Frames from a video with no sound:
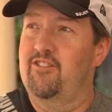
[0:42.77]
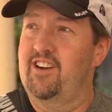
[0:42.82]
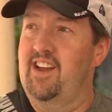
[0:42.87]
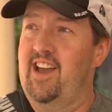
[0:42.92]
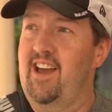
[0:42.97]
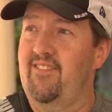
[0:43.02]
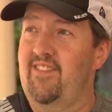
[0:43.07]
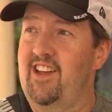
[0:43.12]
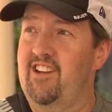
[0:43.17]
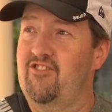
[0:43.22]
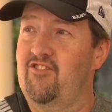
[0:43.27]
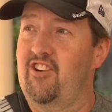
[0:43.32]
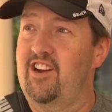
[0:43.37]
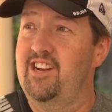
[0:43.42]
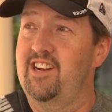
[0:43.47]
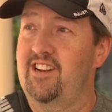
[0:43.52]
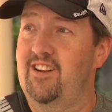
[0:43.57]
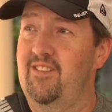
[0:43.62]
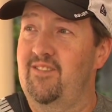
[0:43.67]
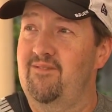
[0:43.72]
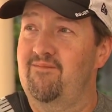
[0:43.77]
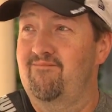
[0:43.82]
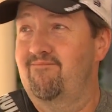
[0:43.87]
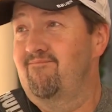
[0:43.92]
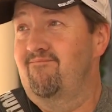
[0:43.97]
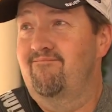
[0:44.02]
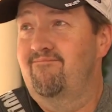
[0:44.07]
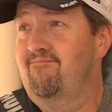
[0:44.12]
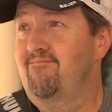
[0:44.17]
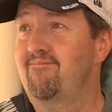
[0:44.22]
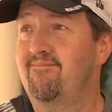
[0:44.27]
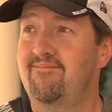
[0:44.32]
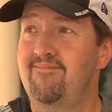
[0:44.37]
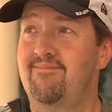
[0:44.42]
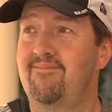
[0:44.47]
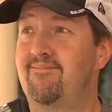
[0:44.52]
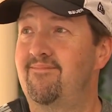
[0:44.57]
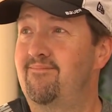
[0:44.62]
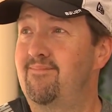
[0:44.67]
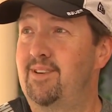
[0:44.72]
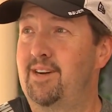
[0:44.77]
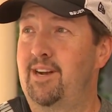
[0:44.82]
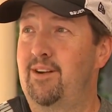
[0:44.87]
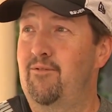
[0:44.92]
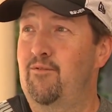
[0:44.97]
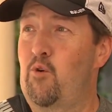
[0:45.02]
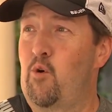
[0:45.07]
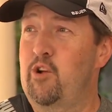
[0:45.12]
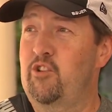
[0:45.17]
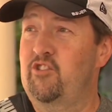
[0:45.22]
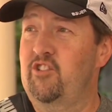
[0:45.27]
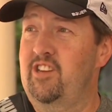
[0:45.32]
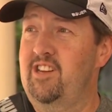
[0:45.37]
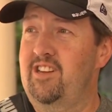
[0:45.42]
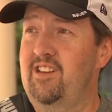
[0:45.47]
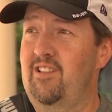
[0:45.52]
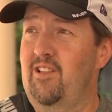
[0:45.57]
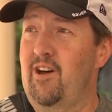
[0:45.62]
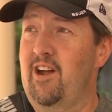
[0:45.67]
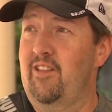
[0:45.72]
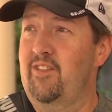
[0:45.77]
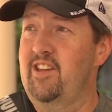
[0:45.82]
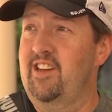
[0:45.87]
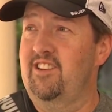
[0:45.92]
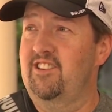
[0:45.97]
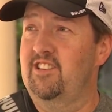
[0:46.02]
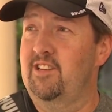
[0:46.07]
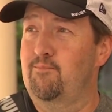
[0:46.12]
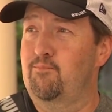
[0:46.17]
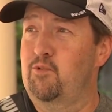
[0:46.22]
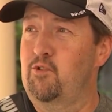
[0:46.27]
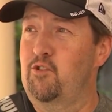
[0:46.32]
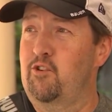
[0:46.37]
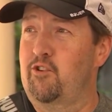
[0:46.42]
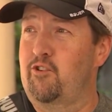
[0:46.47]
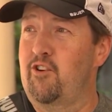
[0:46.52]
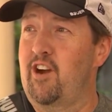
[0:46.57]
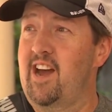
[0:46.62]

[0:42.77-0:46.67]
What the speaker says: already have that training. But unfortunately, a lot of things slip through the